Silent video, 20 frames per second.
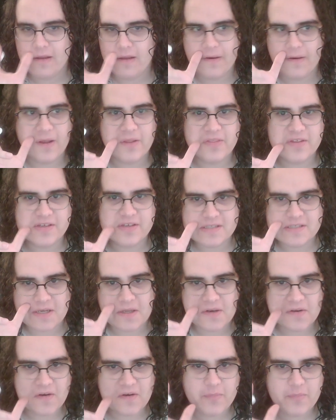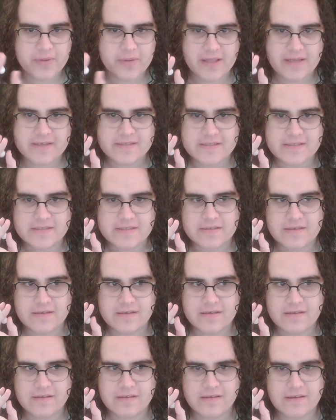Nothing's gonna replace
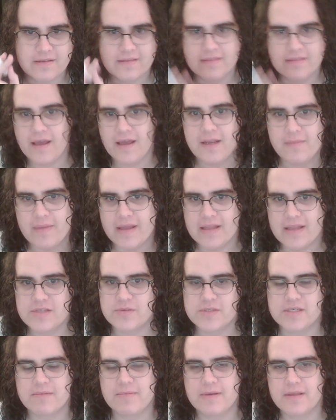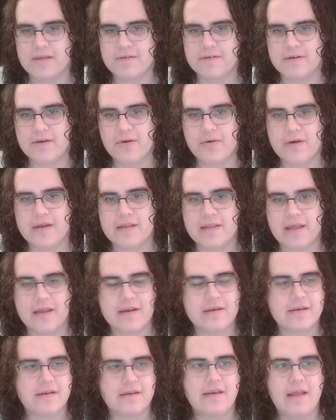Katana Mage, which I'm gonna record later
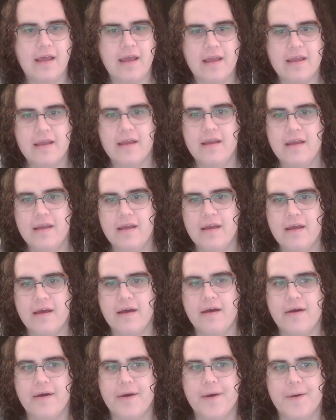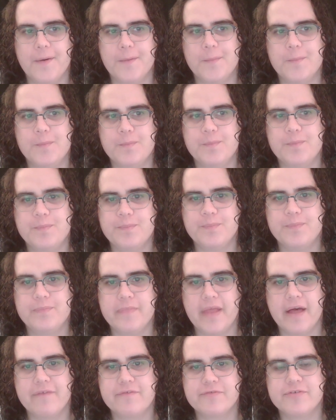today,
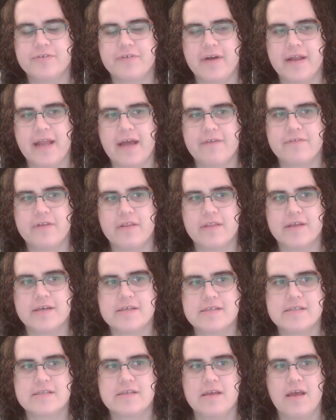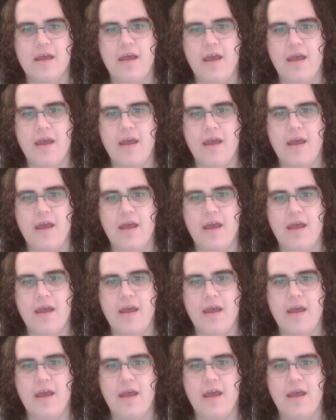right after this,